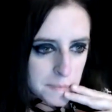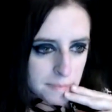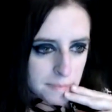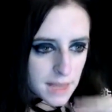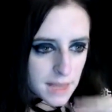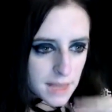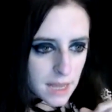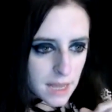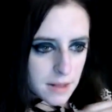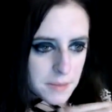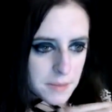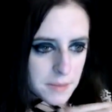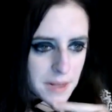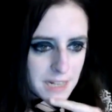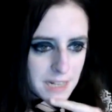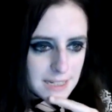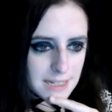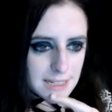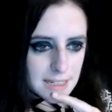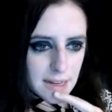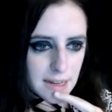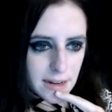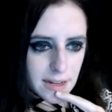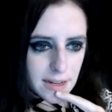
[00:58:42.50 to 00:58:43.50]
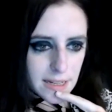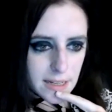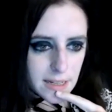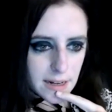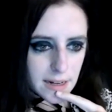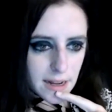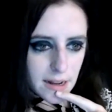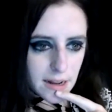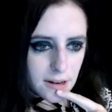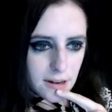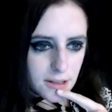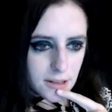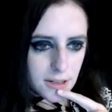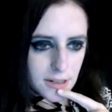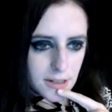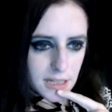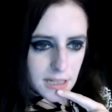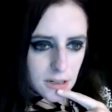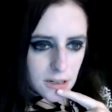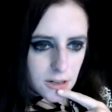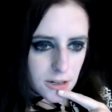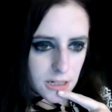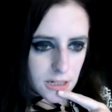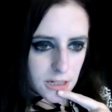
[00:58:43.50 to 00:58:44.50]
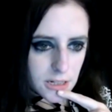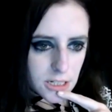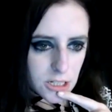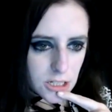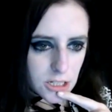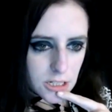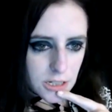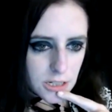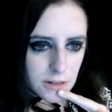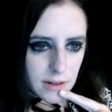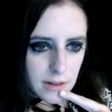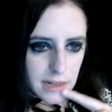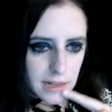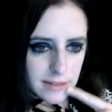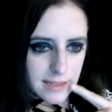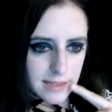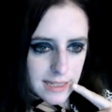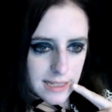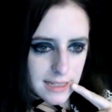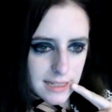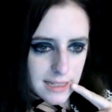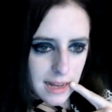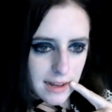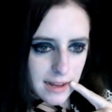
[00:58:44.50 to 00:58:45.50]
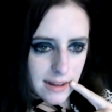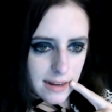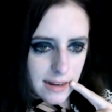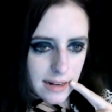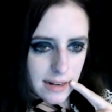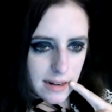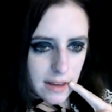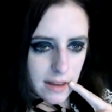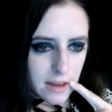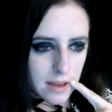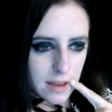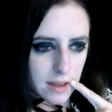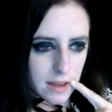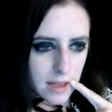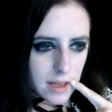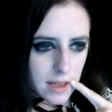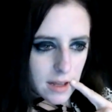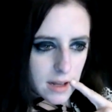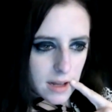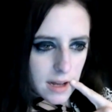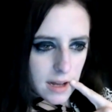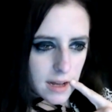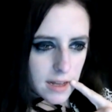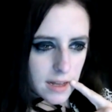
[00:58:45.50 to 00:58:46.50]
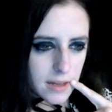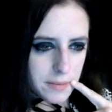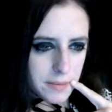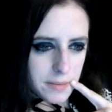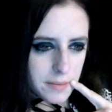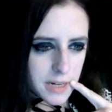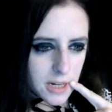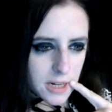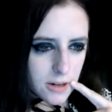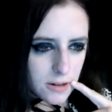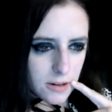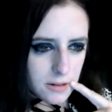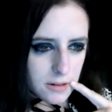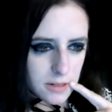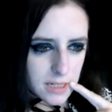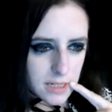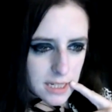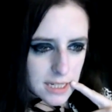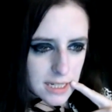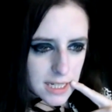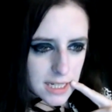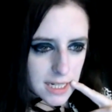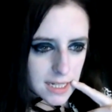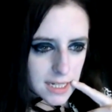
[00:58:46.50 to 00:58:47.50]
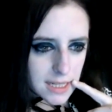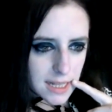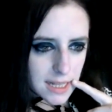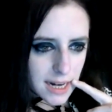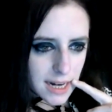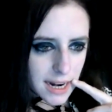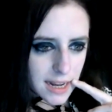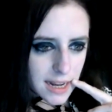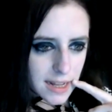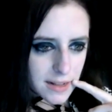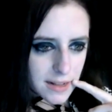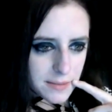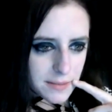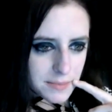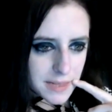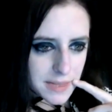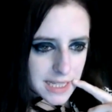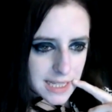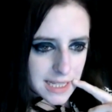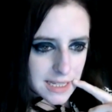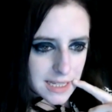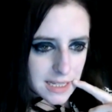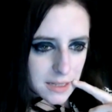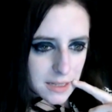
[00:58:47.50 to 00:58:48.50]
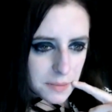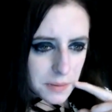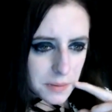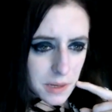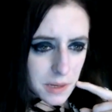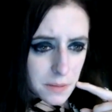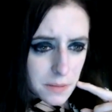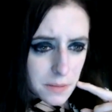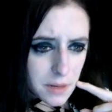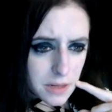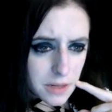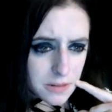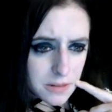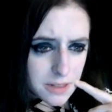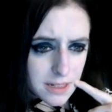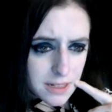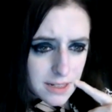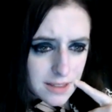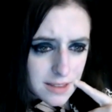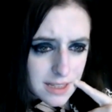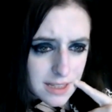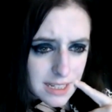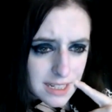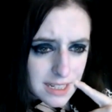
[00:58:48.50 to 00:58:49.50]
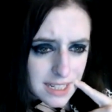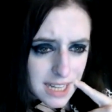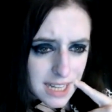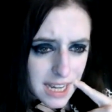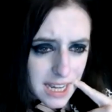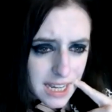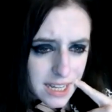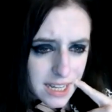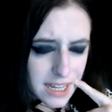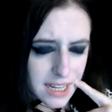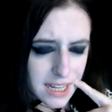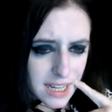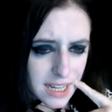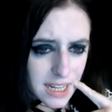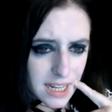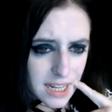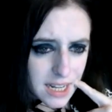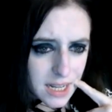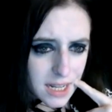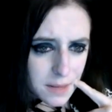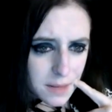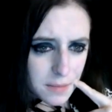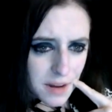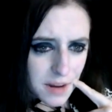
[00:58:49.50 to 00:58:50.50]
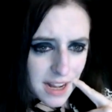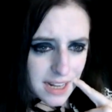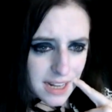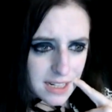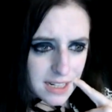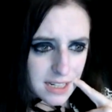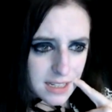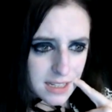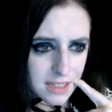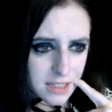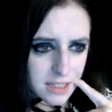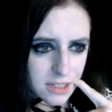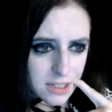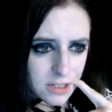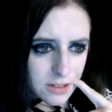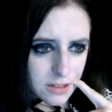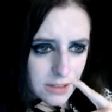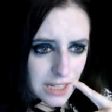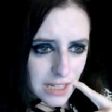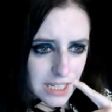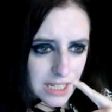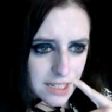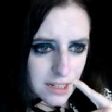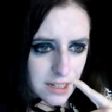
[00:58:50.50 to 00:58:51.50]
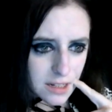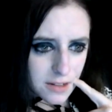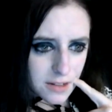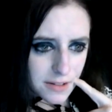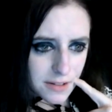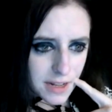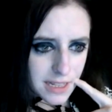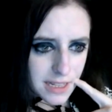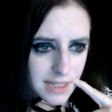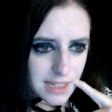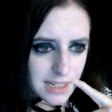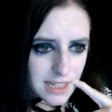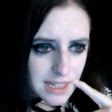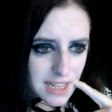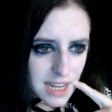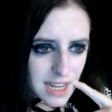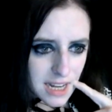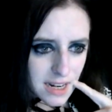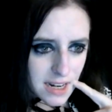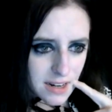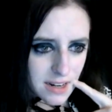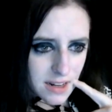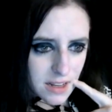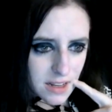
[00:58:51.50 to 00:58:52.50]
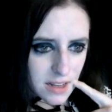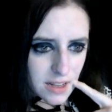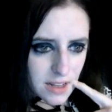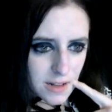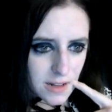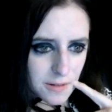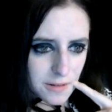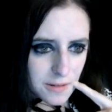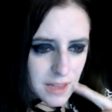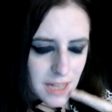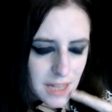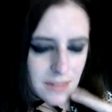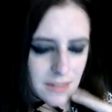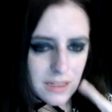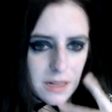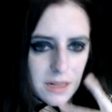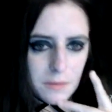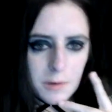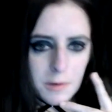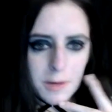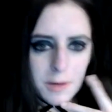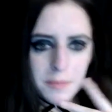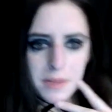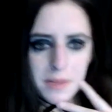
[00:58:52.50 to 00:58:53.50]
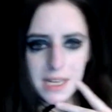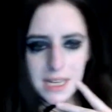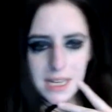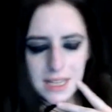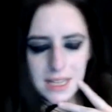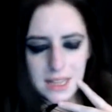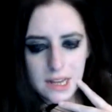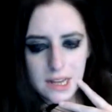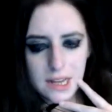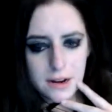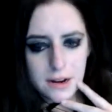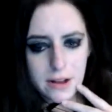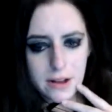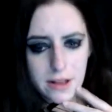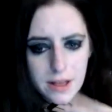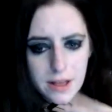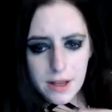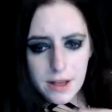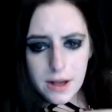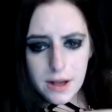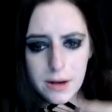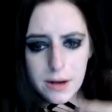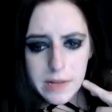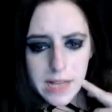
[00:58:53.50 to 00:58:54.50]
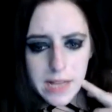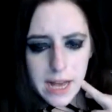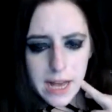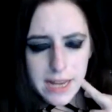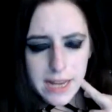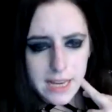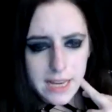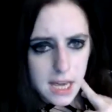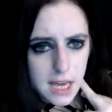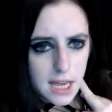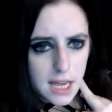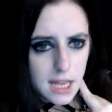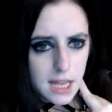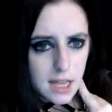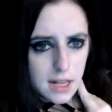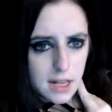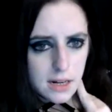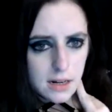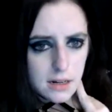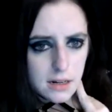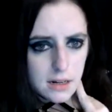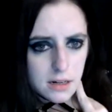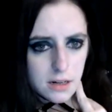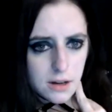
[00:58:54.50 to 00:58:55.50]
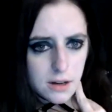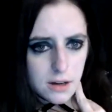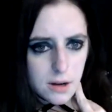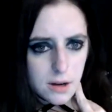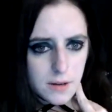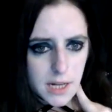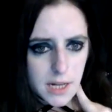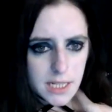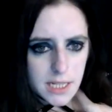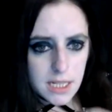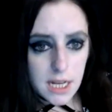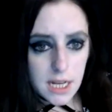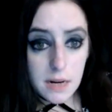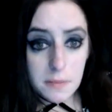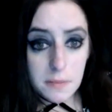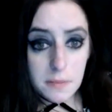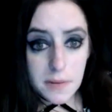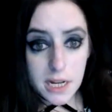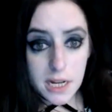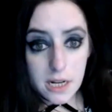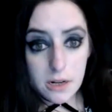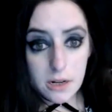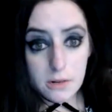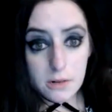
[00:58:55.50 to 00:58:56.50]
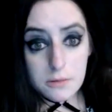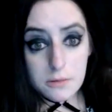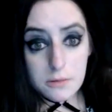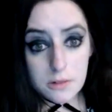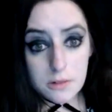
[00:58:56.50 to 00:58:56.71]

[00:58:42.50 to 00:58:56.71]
Hold on to scary it. How do you get the courage to go outside? I have been noticing that I have been sleeping most of the day and practically too lazy to go outside without someone being there. Well, I can't go outside on my own.